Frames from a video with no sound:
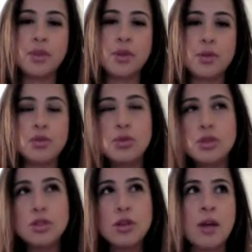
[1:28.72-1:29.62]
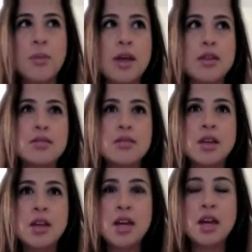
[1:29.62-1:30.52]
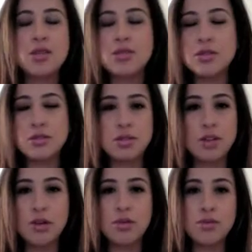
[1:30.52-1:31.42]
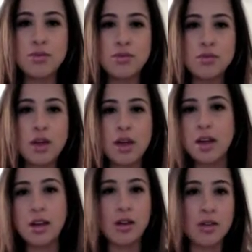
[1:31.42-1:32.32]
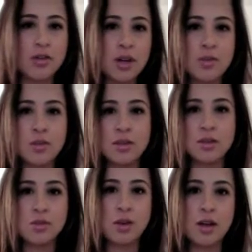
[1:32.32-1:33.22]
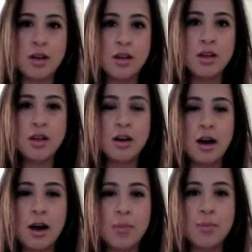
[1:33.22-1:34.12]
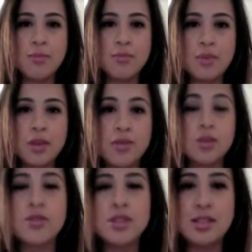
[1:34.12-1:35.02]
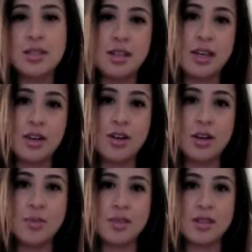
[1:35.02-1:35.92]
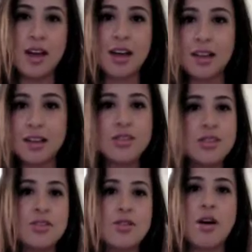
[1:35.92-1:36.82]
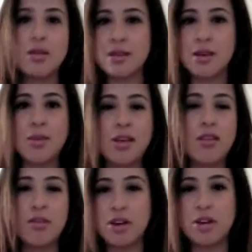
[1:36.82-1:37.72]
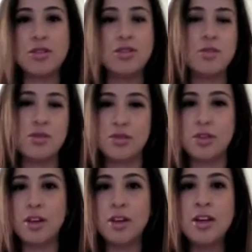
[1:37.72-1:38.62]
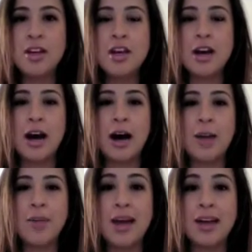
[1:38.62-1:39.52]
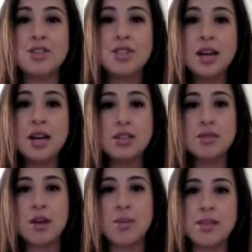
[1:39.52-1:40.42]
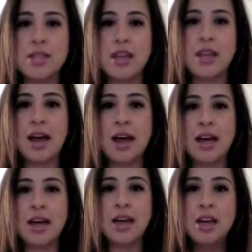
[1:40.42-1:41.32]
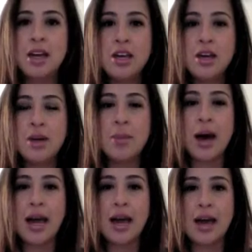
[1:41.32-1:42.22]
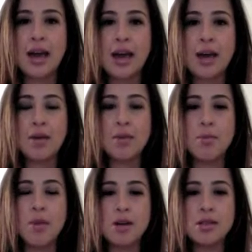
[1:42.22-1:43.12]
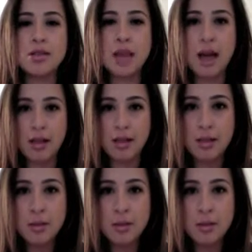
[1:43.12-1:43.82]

what tools she recommends, and just, any other random things as well. If you live in DC, her name is Natalia. She's awesome. I love her. She's beautiful. And she actually recommended that I buy a Marcel